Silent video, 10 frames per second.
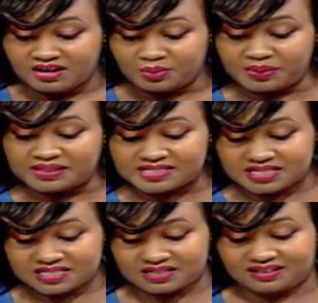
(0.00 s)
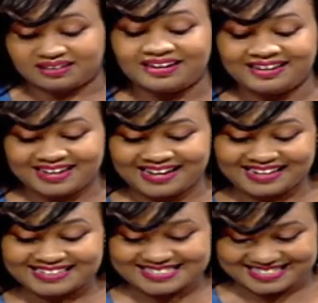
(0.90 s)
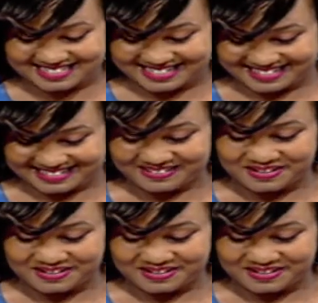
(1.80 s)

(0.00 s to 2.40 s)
with seasick, I get seasick.